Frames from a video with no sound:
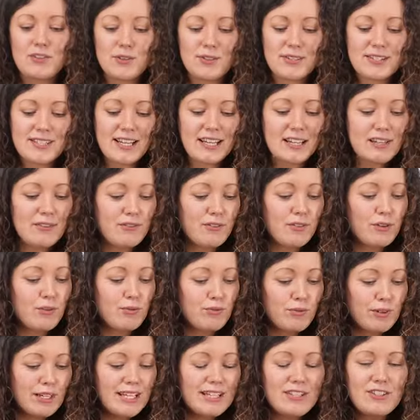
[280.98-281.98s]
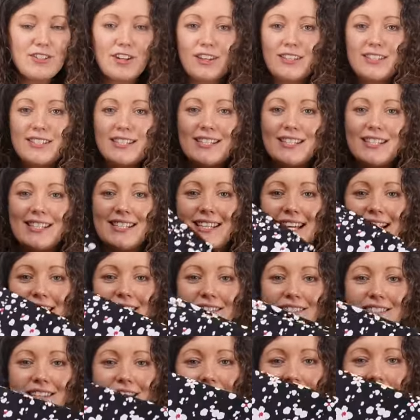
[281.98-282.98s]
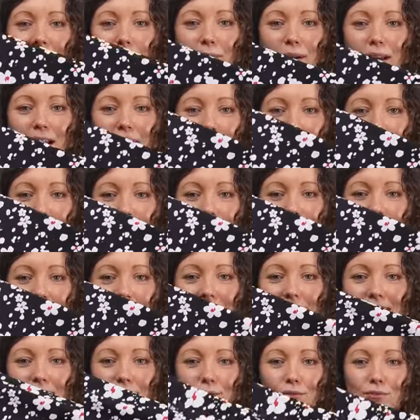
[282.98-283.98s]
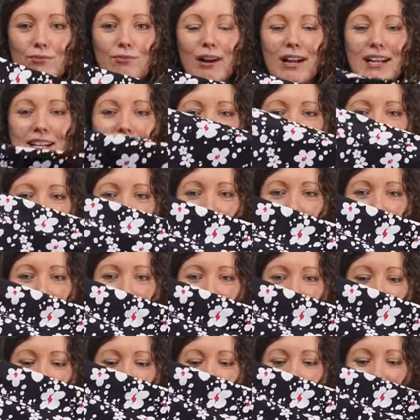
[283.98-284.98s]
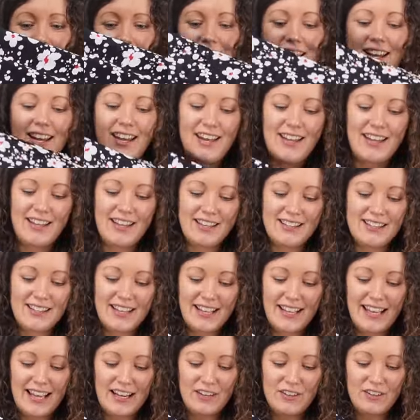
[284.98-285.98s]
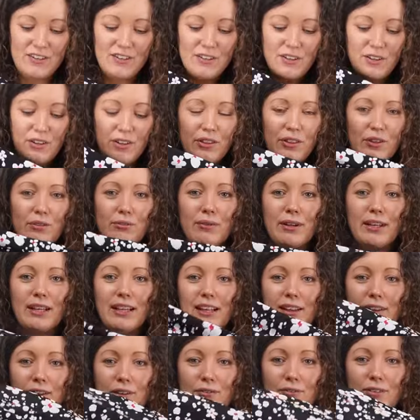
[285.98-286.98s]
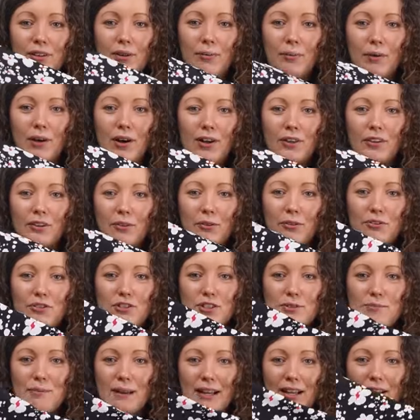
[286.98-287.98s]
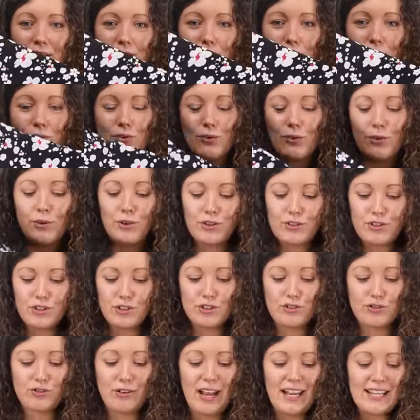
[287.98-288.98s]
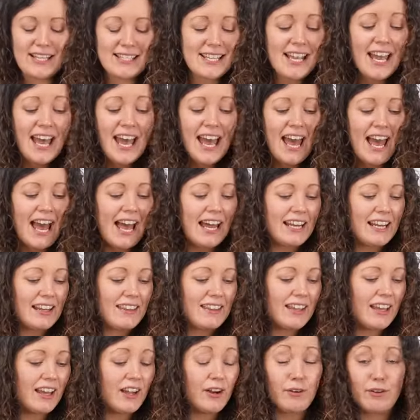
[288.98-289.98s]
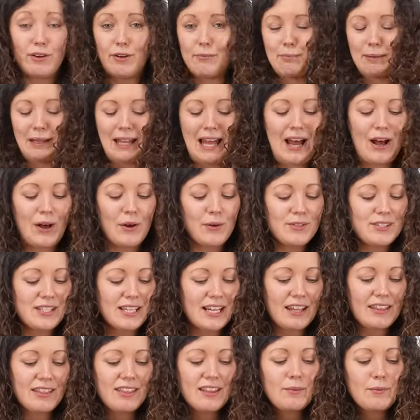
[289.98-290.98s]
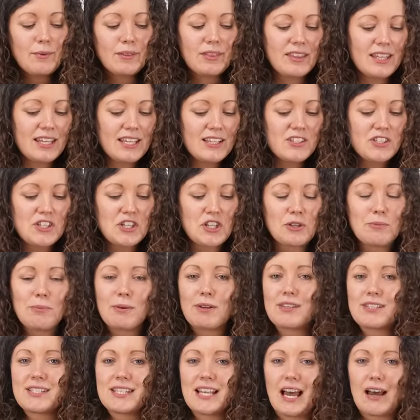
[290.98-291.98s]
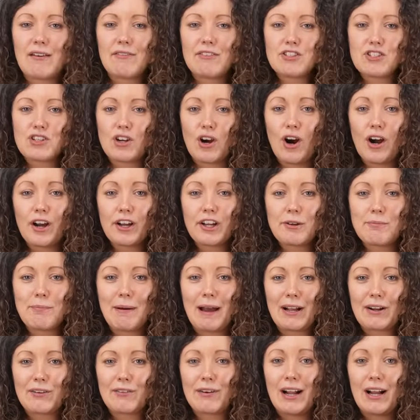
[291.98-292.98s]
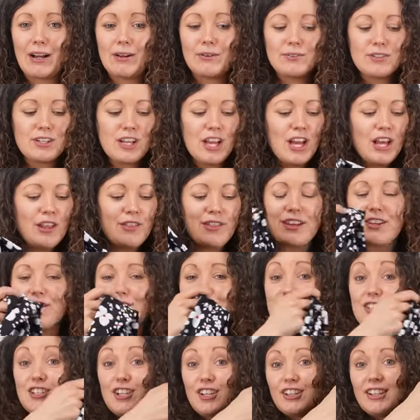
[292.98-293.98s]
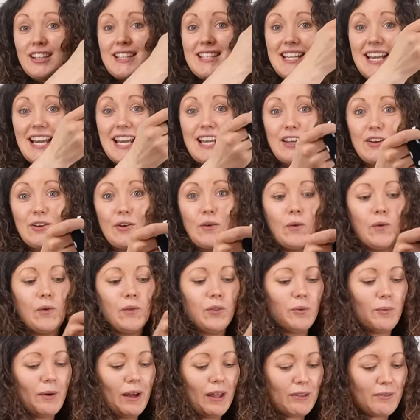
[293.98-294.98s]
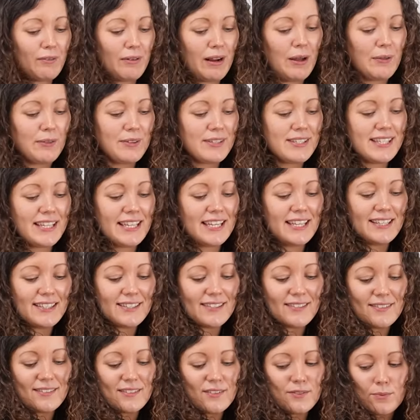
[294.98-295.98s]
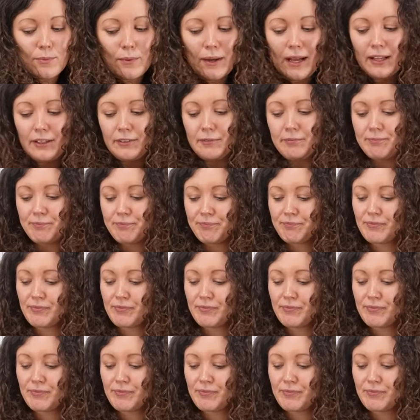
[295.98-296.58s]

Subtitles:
So instead of the green dot in the centre, we have this little red dot. That's again another really lovely one. We'll just make a gorgeous dress, and I think, or a blouse. And I think with these two, because they have a darker background, they could certainly take you all the way throughout the seasons as well.